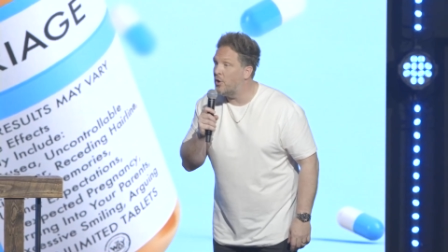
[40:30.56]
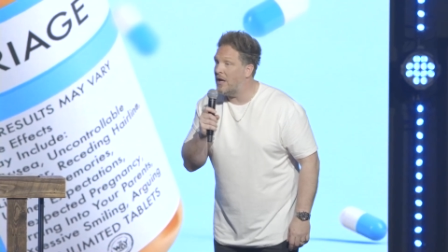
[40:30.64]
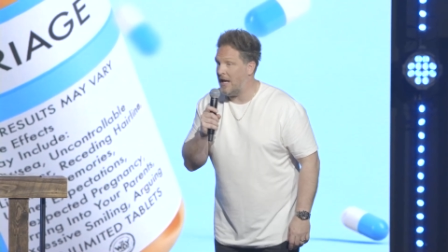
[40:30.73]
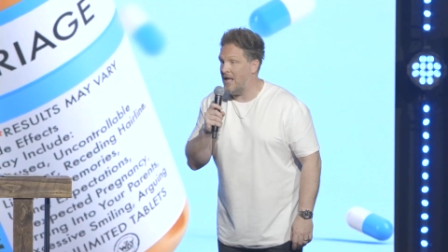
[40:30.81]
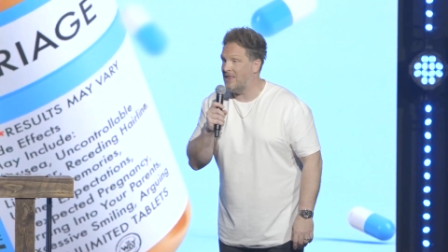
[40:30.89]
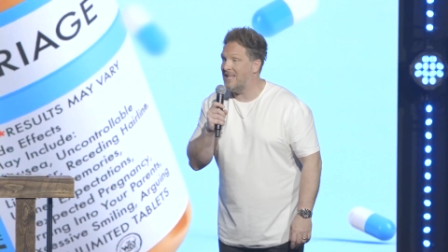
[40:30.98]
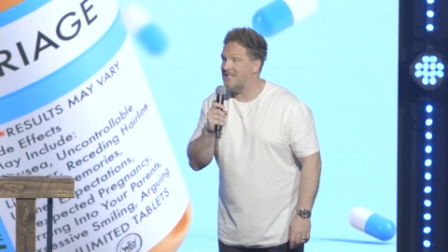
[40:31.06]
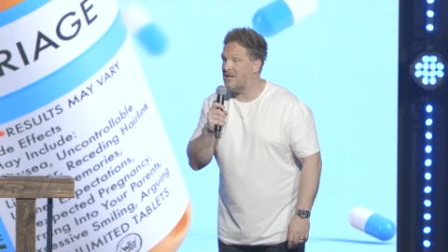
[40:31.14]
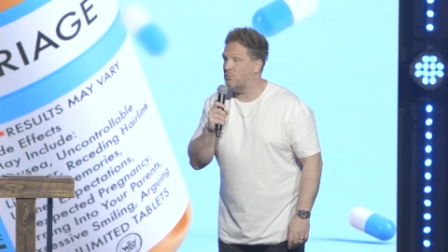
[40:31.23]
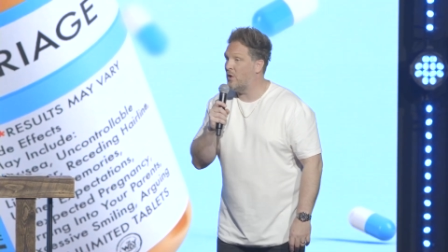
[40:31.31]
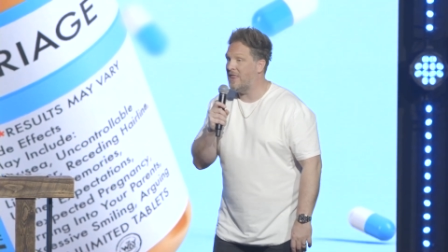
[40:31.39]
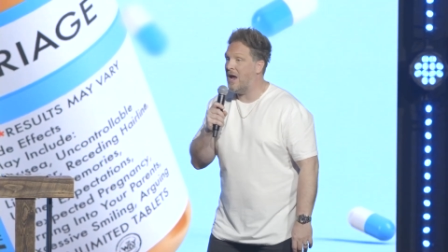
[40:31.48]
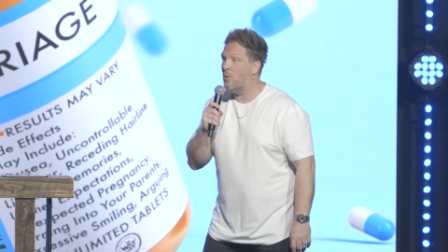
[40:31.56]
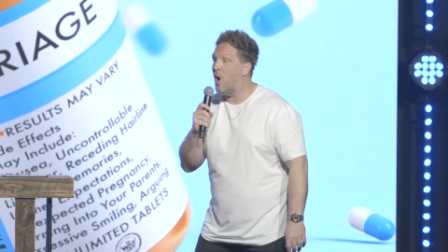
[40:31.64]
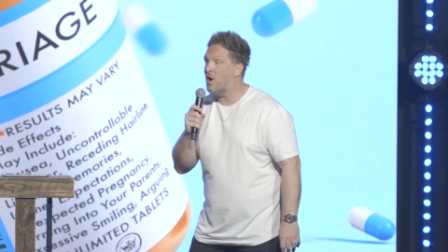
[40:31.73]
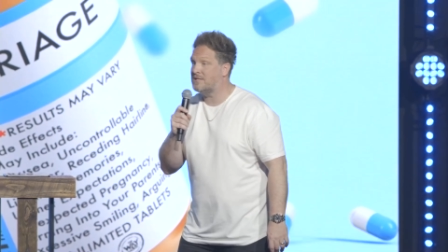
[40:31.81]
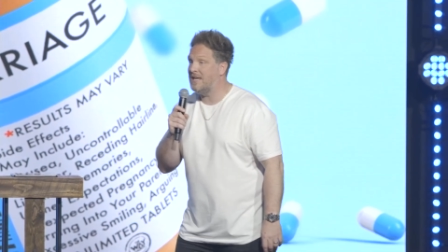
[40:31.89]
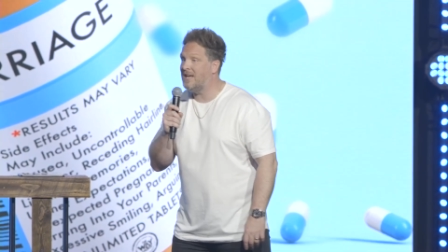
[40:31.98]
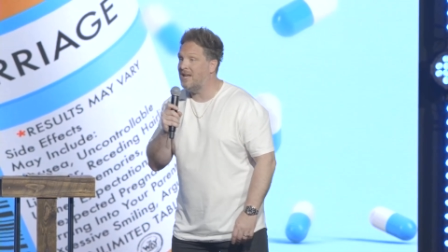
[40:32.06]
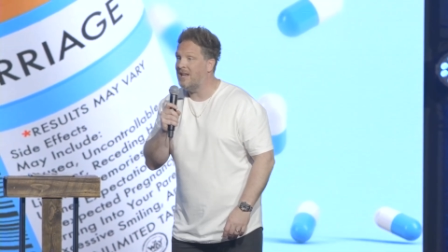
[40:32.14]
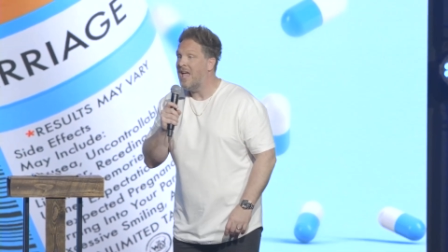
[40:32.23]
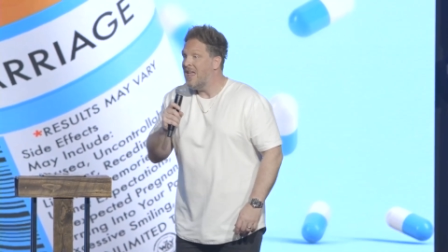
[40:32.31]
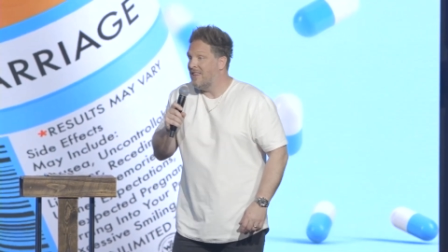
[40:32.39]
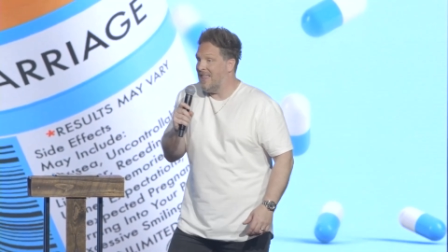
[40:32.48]
it. And listen, when they walked in,
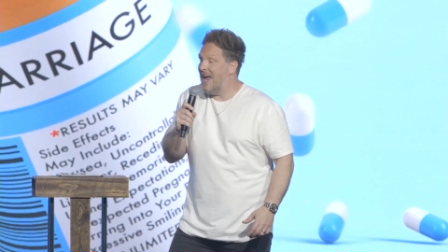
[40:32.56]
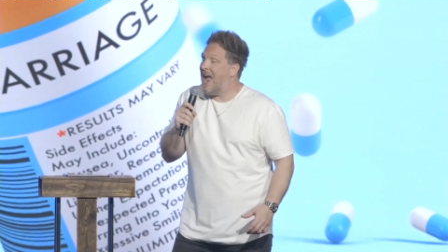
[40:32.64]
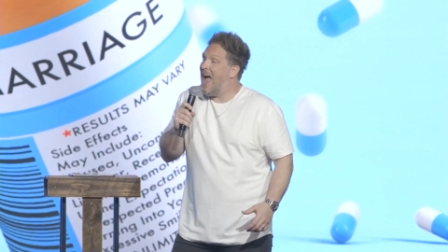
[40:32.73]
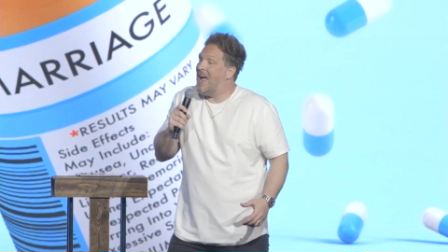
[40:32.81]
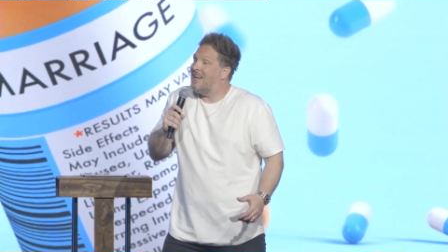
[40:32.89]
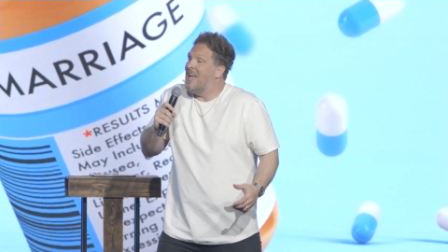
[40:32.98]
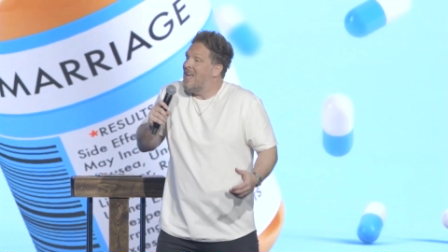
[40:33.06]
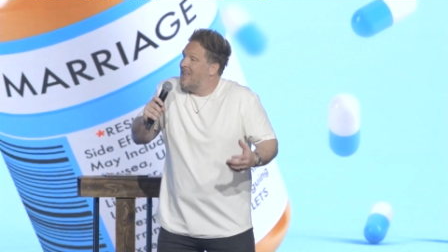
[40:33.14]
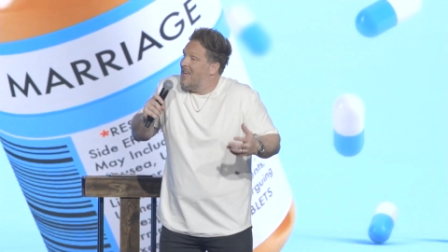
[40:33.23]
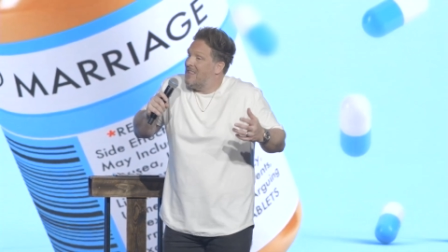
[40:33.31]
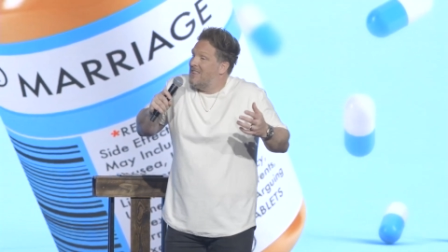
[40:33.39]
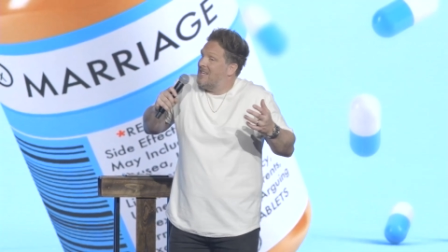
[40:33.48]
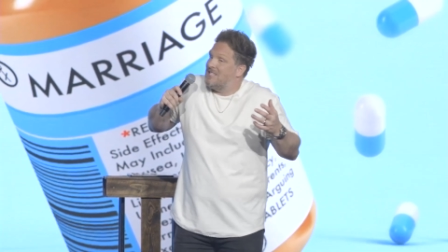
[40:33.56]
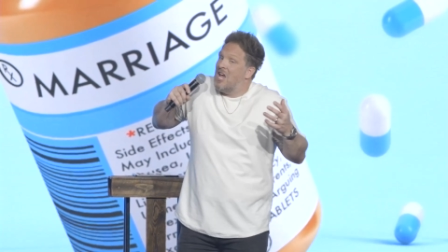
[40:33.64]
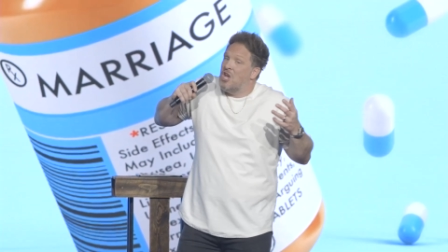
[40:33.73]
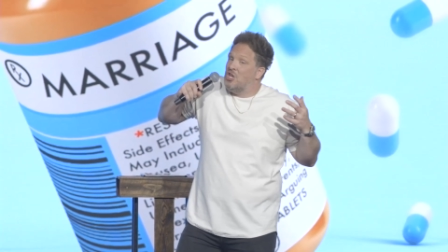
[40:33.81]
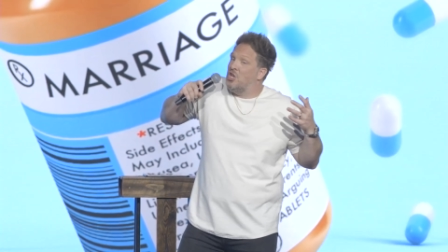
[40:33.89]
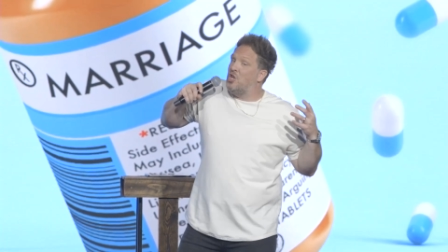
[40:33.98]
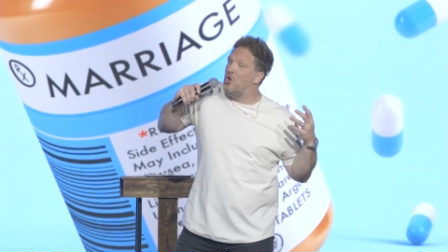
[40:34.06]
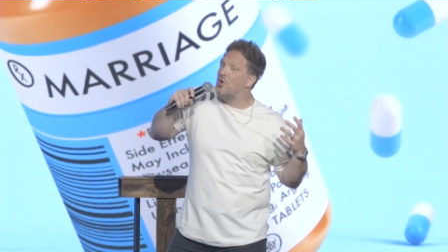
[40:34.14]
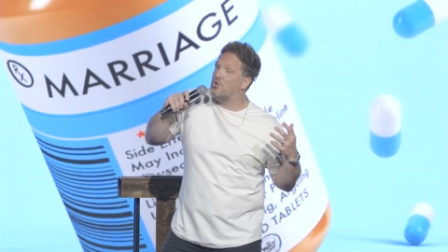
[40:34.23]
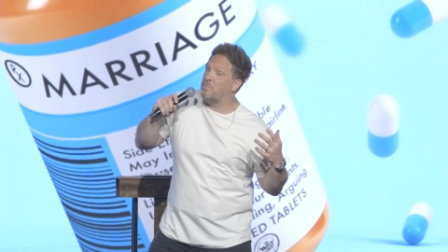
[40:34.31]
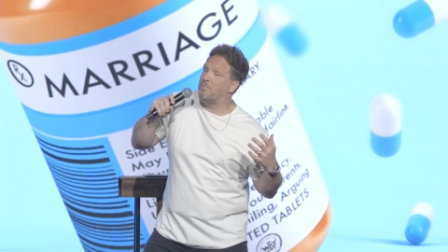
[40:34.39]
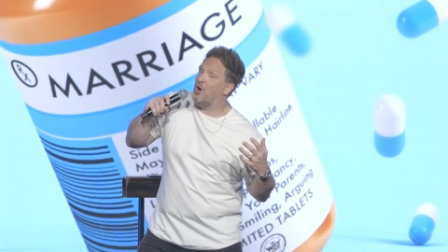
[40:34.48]
they had eh, this
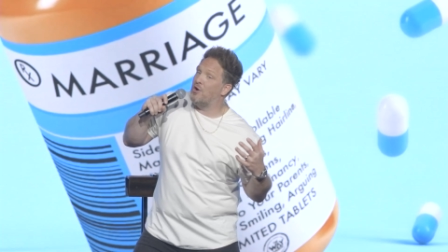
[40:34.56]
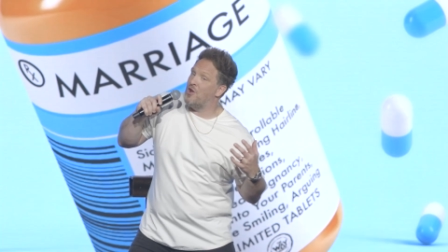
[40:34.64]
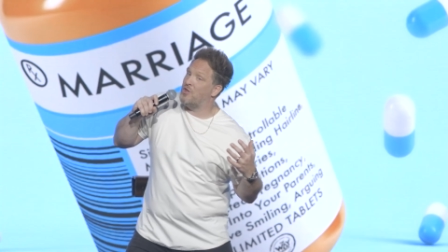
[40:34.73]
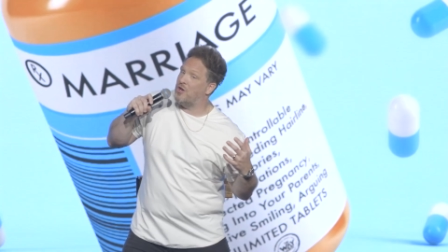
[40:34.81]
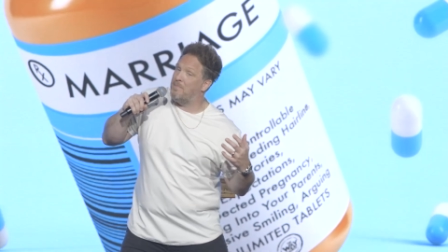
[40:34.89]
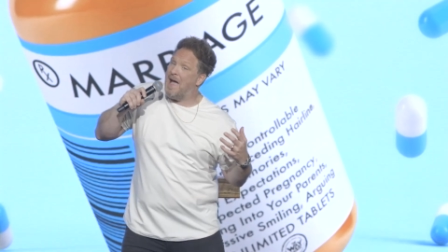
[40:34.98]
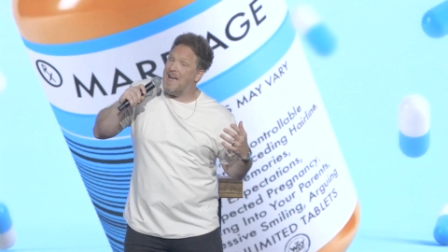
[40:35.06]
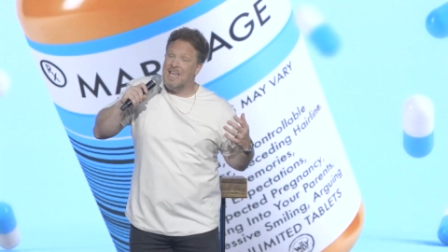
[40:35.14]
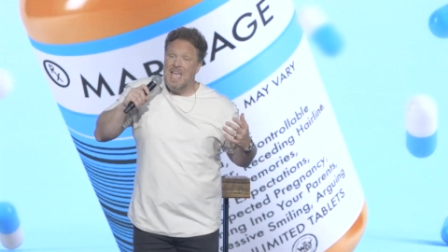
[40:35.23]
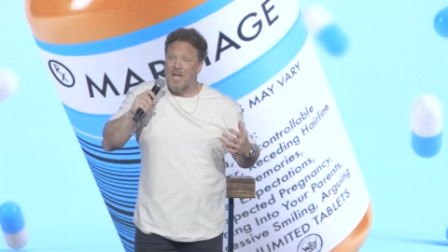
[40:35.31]
huge burden on their back.